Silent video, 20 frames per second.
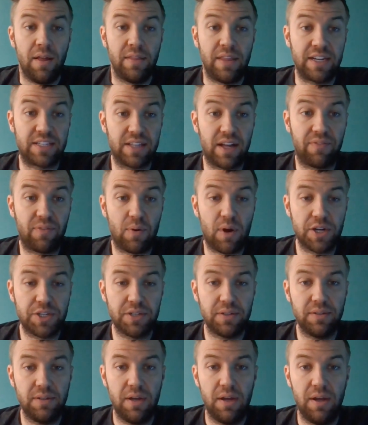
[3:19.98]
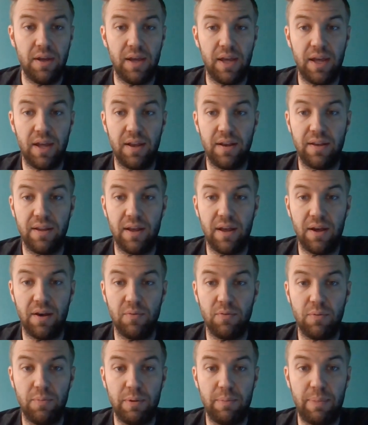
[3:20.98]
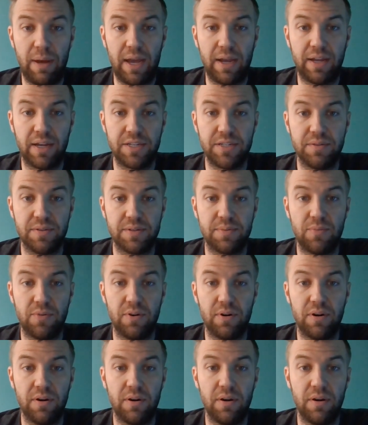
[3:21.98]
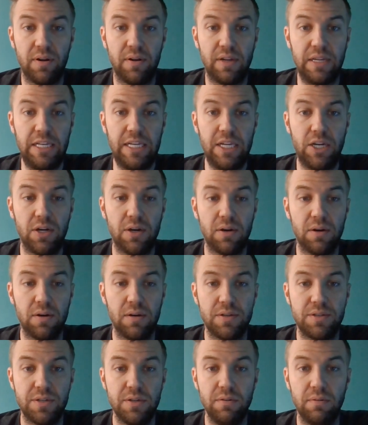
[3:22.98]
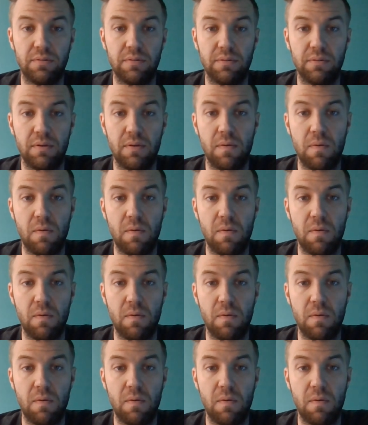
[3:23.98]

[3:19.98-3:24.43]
Thanks a lot for watching, and we'll be back at you with more gear soon.